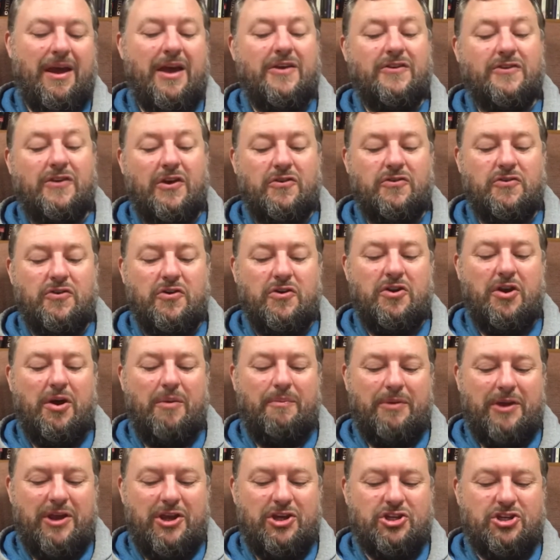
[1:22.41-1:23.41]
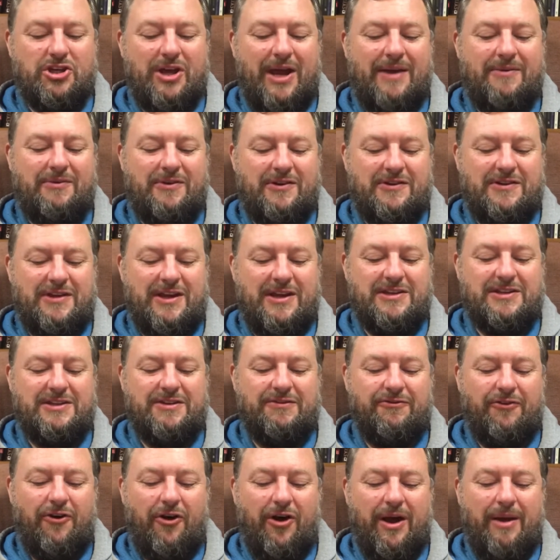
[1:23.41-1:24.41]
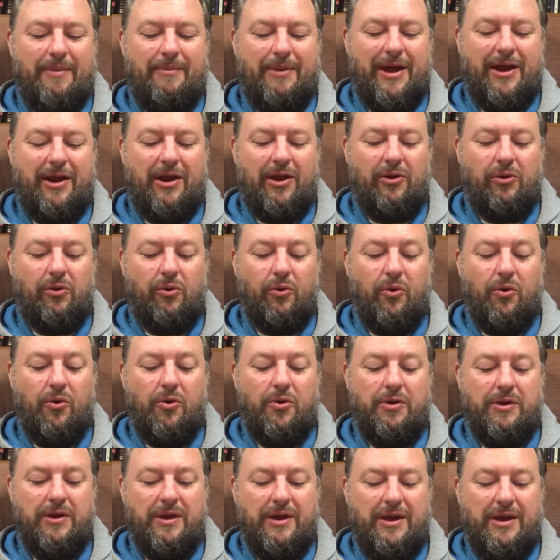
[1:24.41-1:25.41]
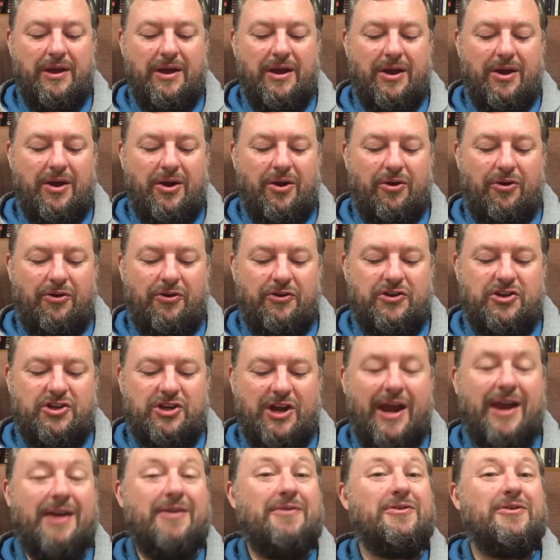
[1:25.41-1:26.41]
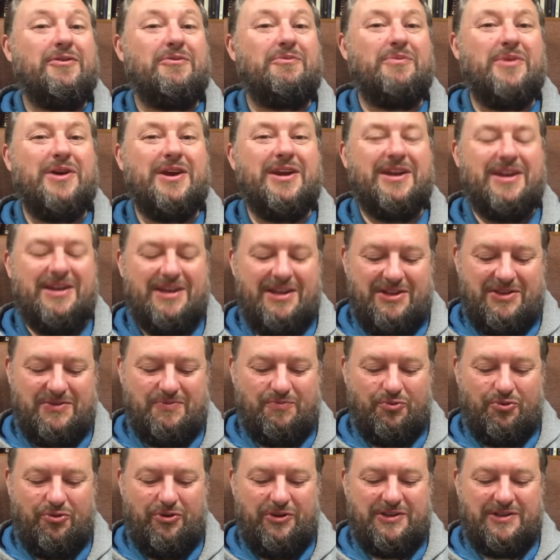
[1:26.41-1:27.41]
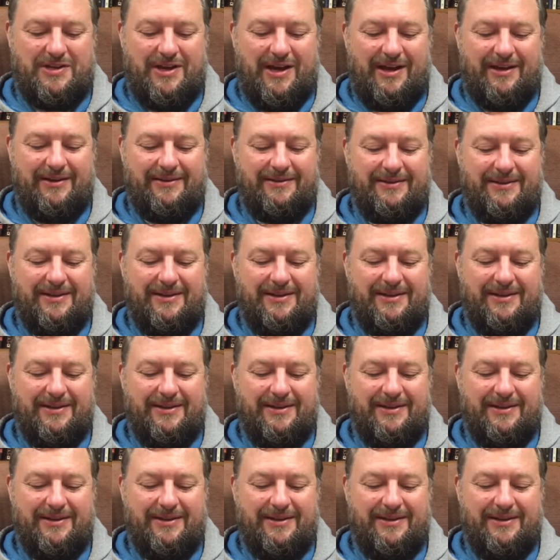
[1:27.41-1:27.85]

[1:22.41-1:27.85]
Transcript: So do not be ashamed to testify about our Lord, or ashamed of me, his prisoner.